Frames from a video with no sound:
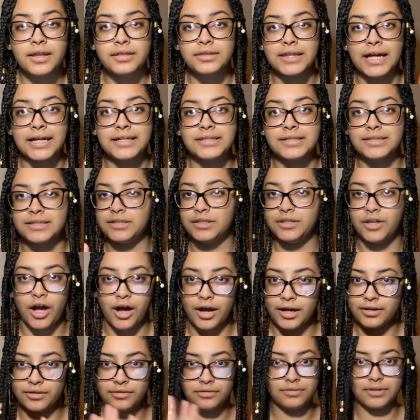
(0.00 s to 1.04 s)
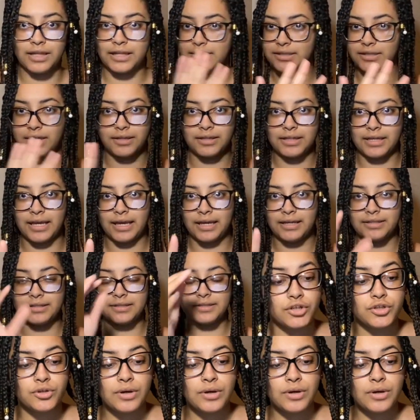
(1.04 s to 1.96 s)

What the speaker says: That's not the case.